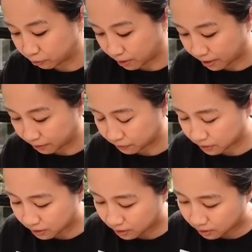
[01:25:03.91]

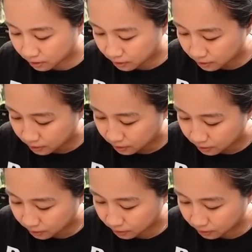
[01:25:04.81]
arrived
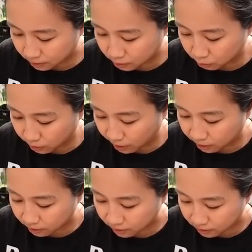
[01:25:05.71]
into
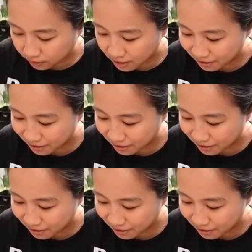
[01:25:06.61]
Canada.